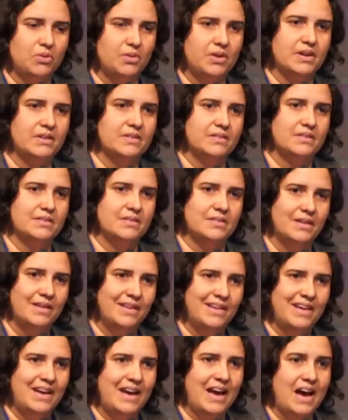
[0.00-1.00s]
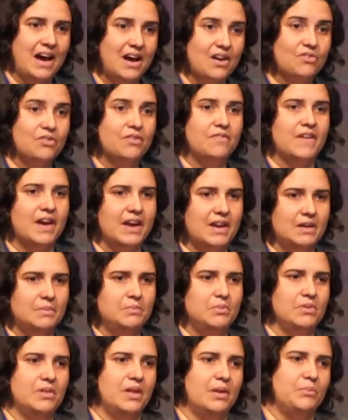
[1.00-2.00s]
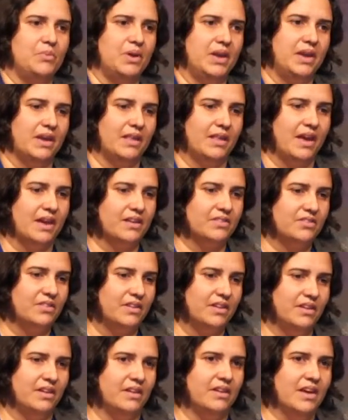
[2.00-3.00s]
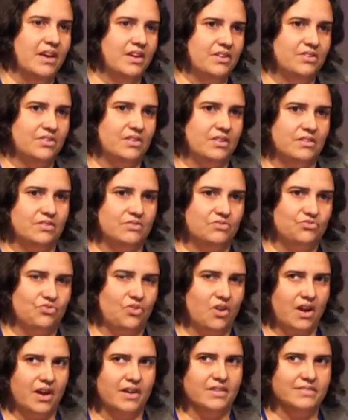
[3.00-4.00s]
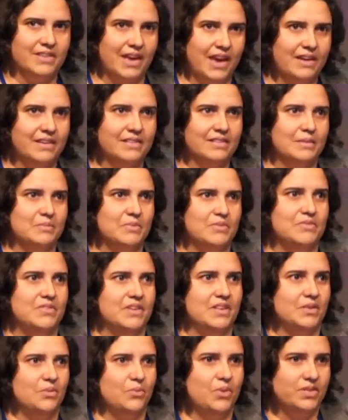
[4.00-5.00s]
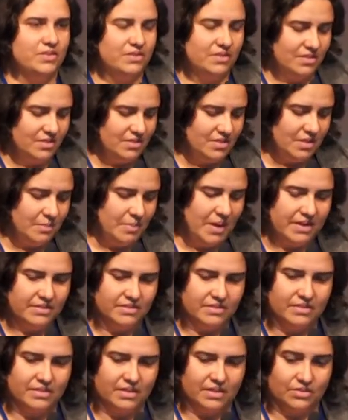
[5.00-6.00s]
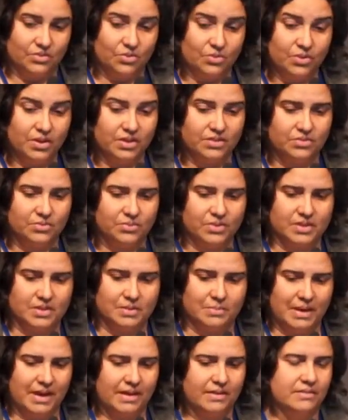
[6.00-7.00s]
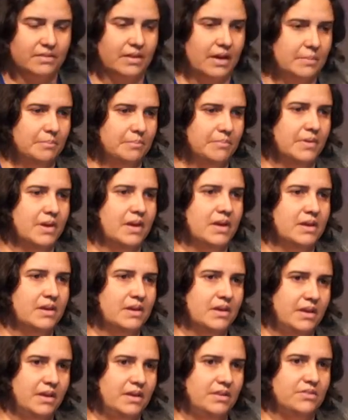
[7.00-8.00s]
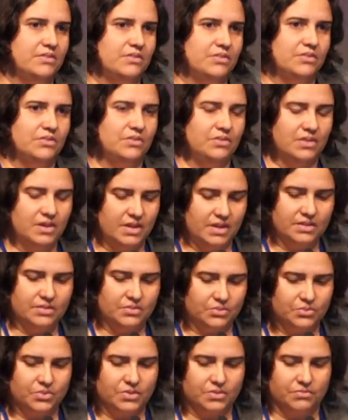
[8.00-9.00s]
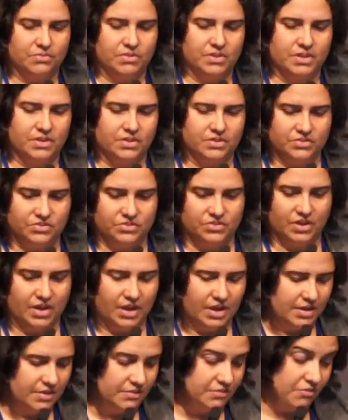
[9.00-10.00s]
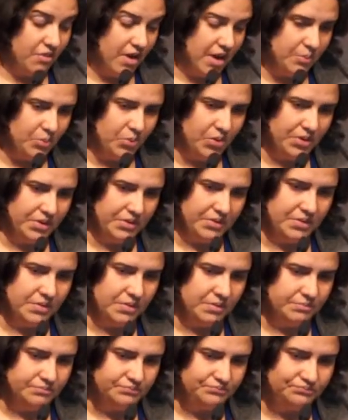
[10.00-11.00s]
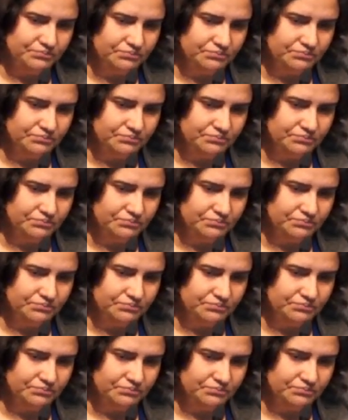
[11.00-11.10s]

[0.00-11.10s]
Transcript: products are available and we can actually try and take some of these questions that patients are talking to us about into these sorts of research frameworks.